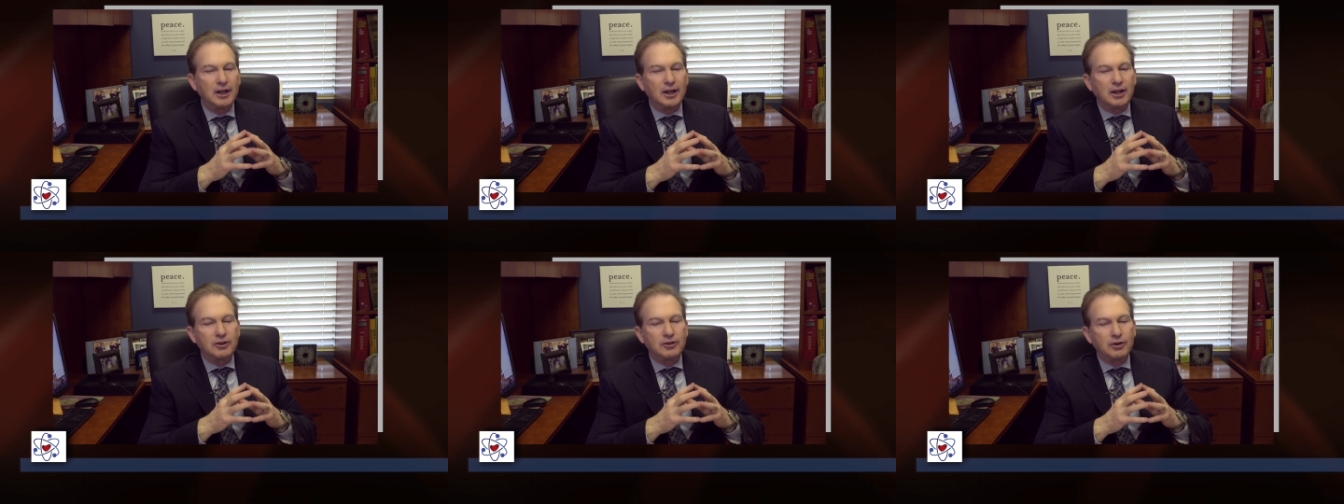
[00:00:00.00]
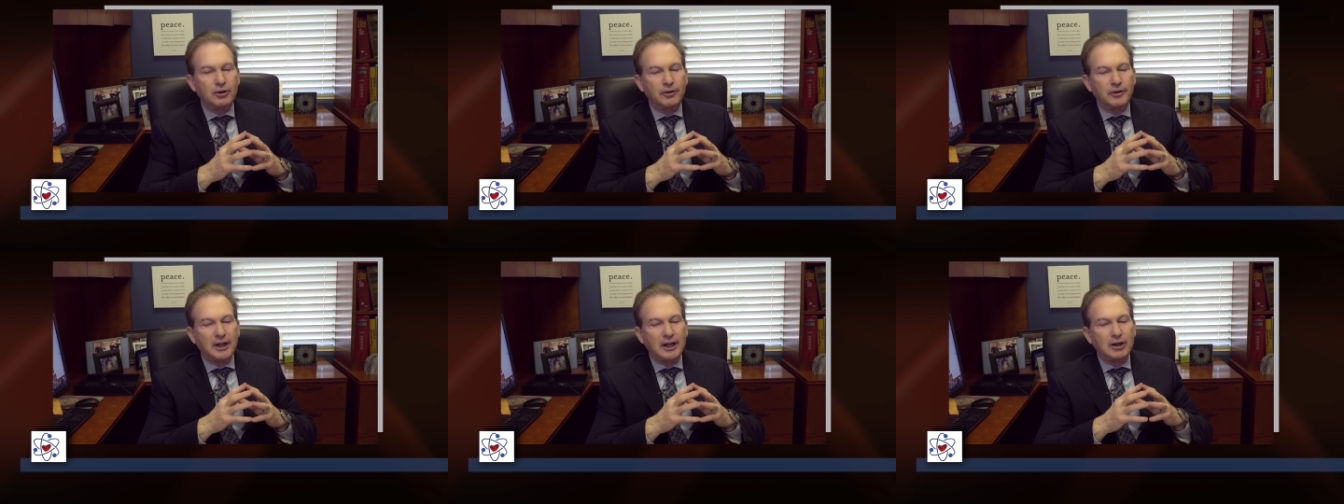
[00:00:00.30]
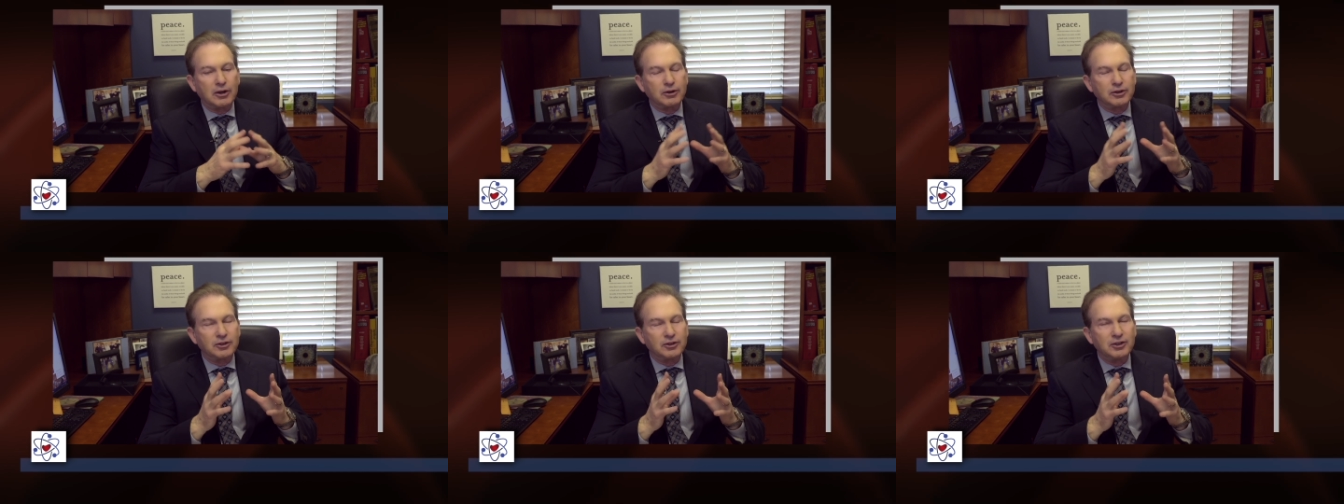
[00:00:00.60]
So they
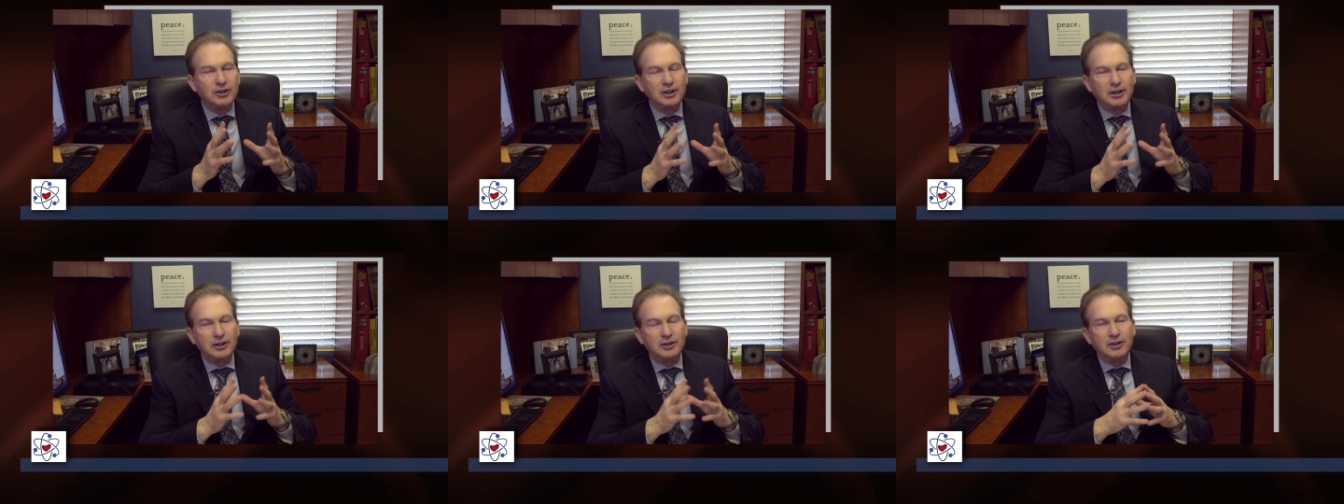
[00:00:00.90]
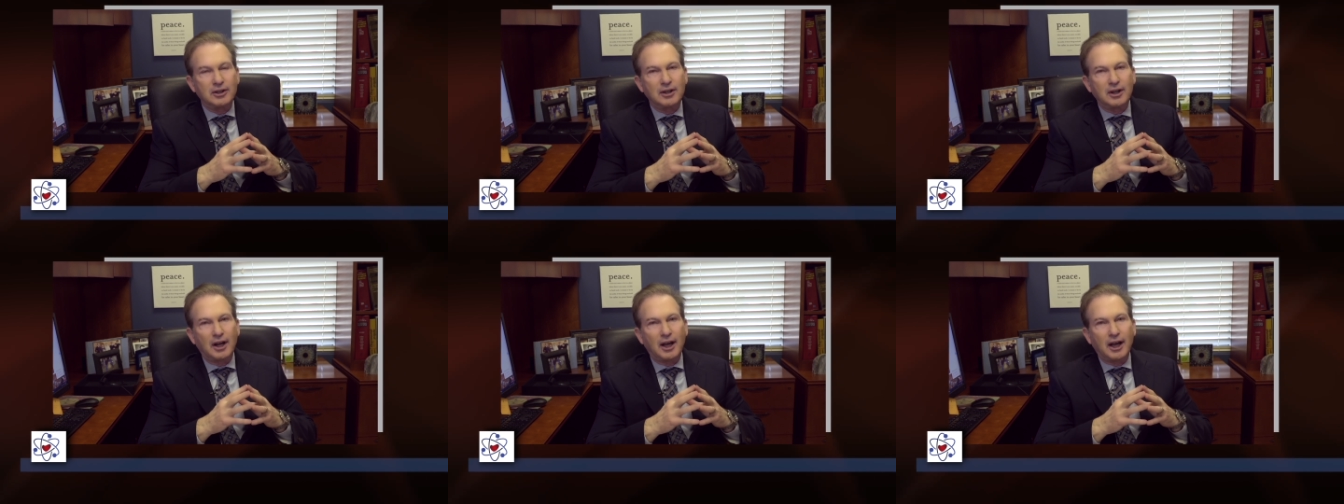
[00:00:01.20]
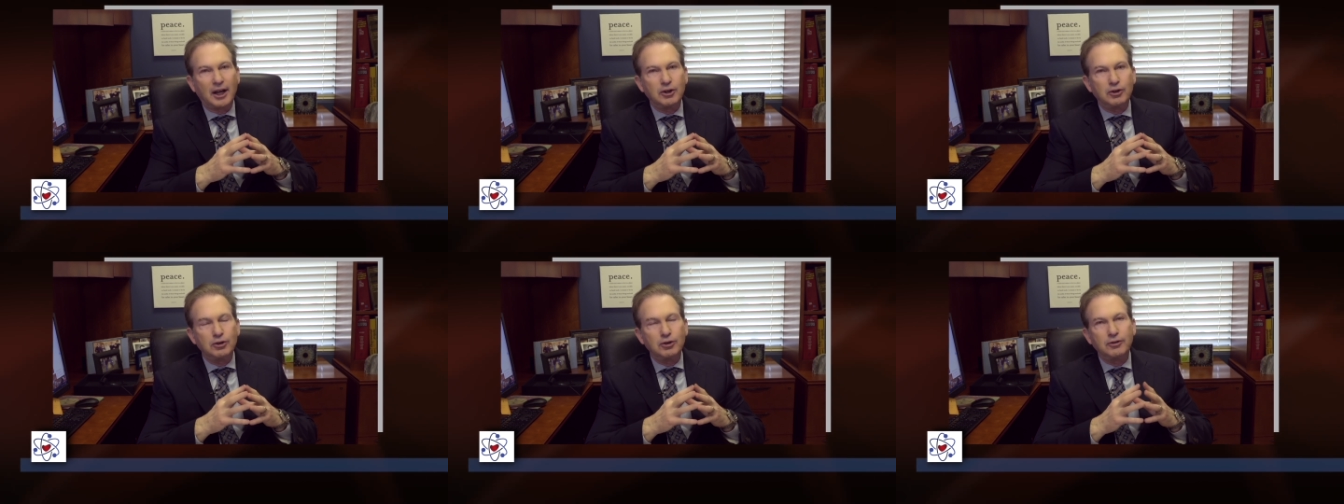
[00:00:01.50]
don't see it.
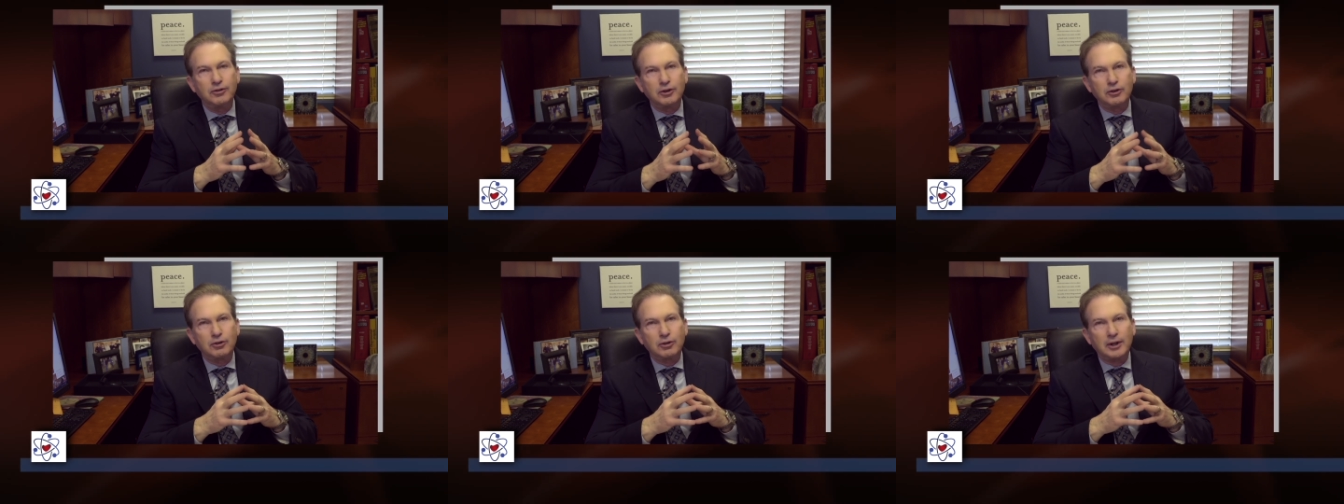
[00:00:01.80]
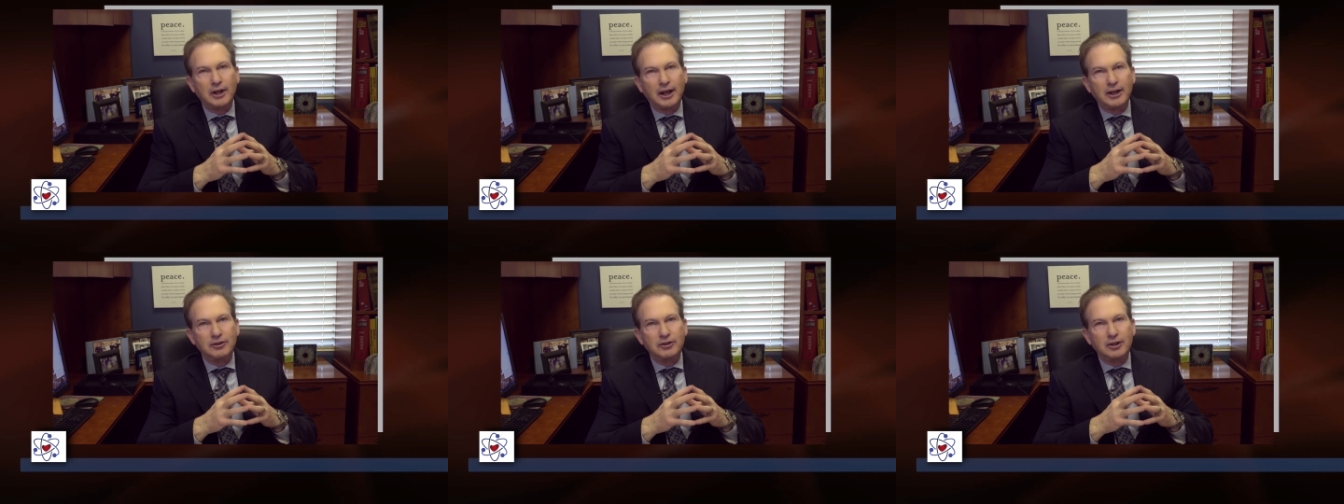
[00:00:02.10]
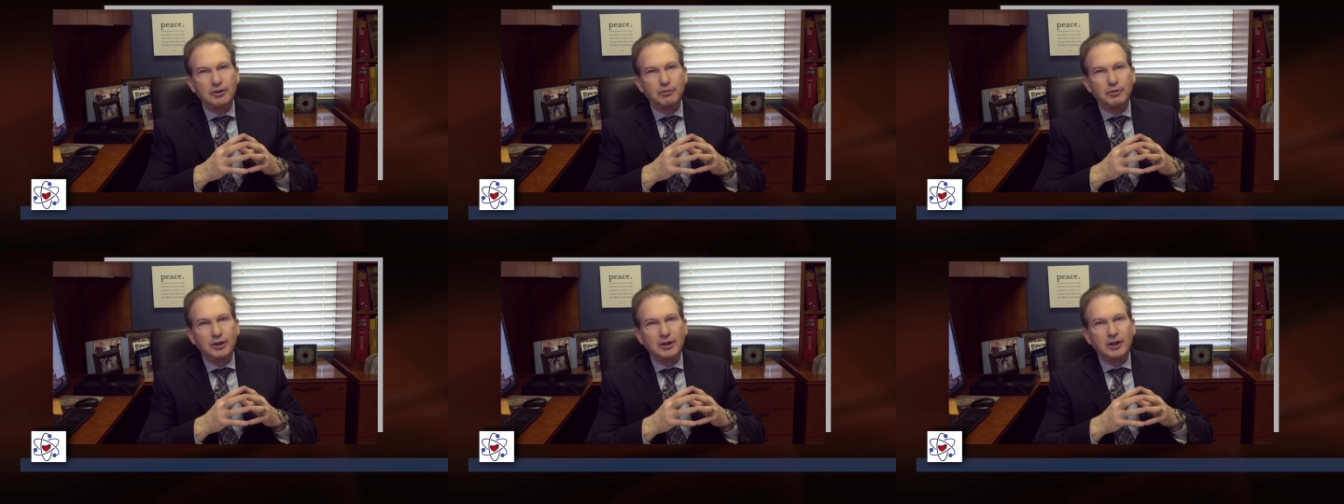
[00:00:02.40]
I do visualize
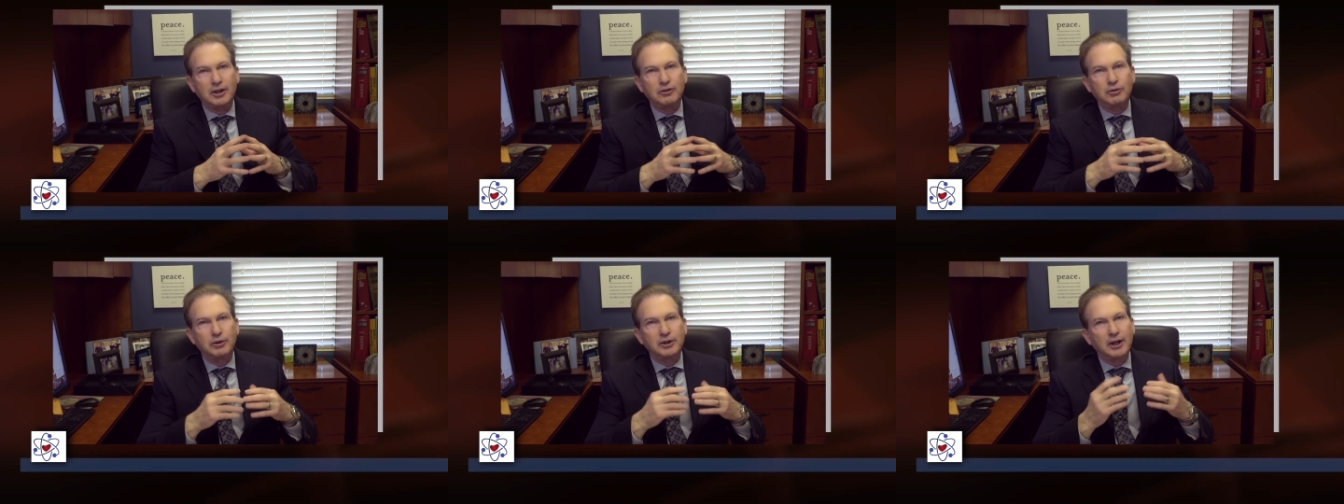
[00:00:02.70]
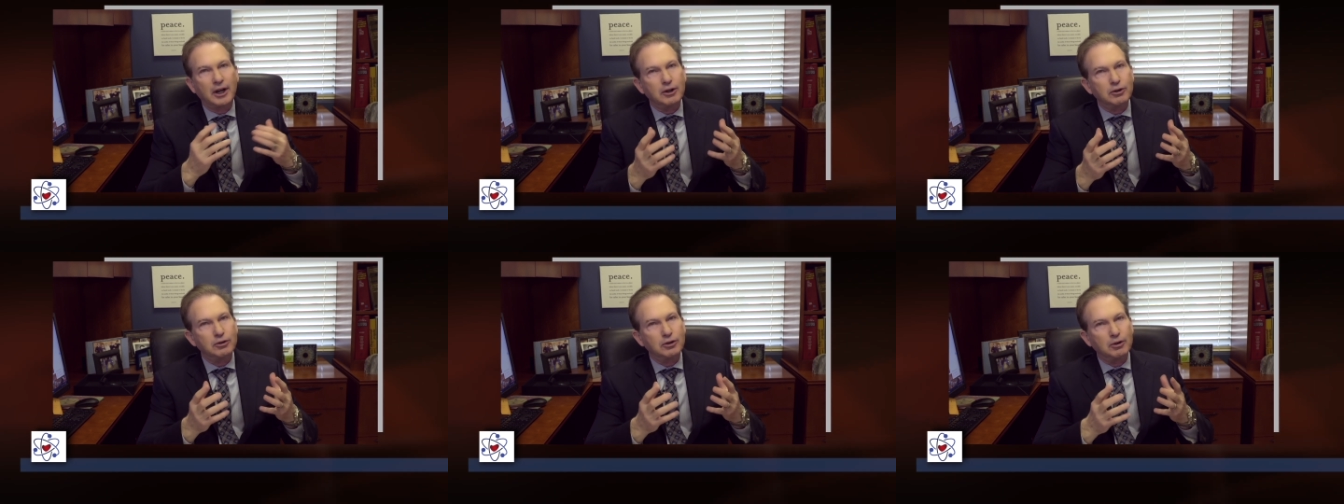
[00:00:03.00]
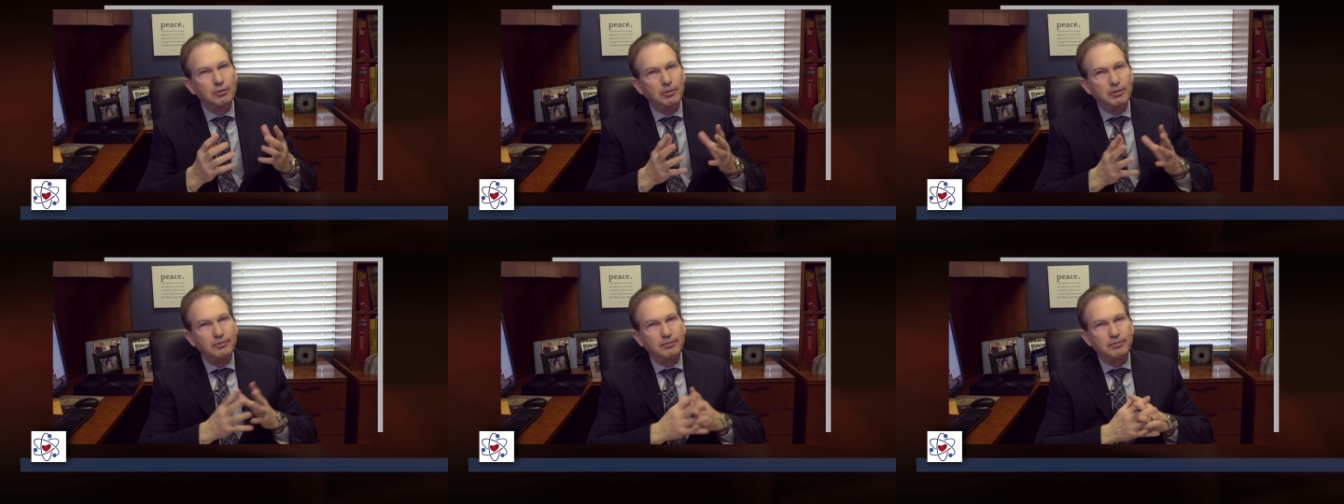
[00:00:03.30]
it because when I
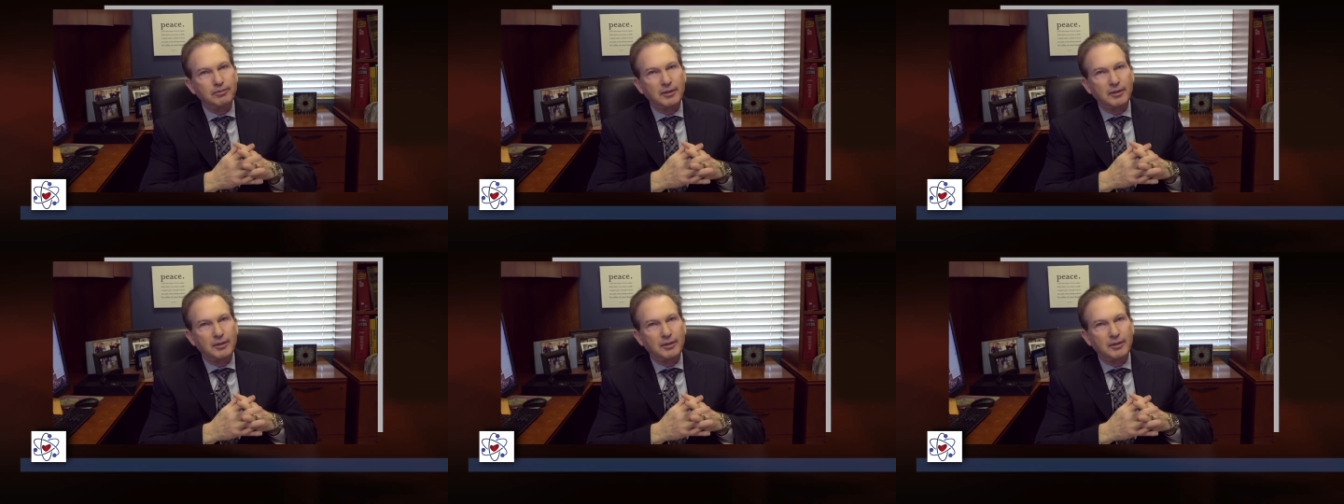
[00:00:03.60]
do